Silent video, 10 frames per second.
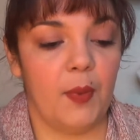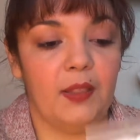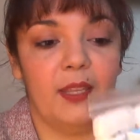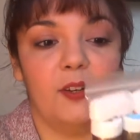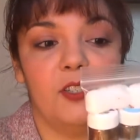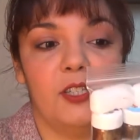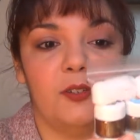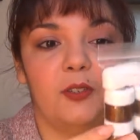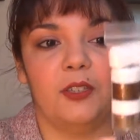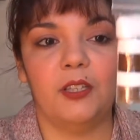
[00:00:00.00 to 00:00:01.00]
But they're
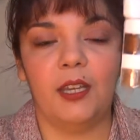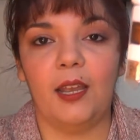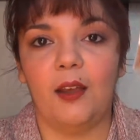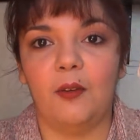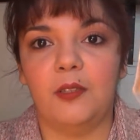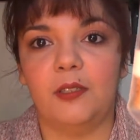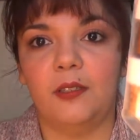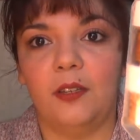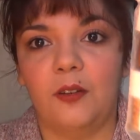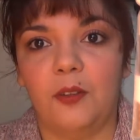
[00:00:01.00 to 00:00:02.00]
still, they get how,
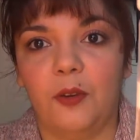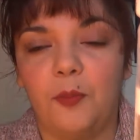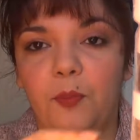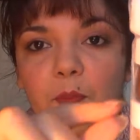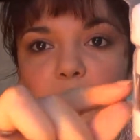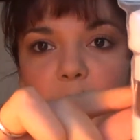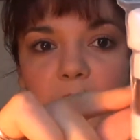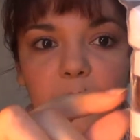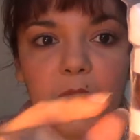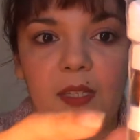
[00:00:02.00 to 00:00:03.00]
you know, they're
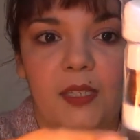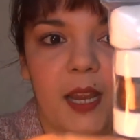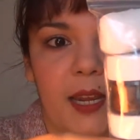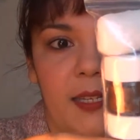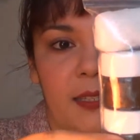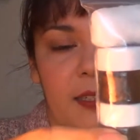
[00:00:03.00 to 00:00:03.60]
pretty big size,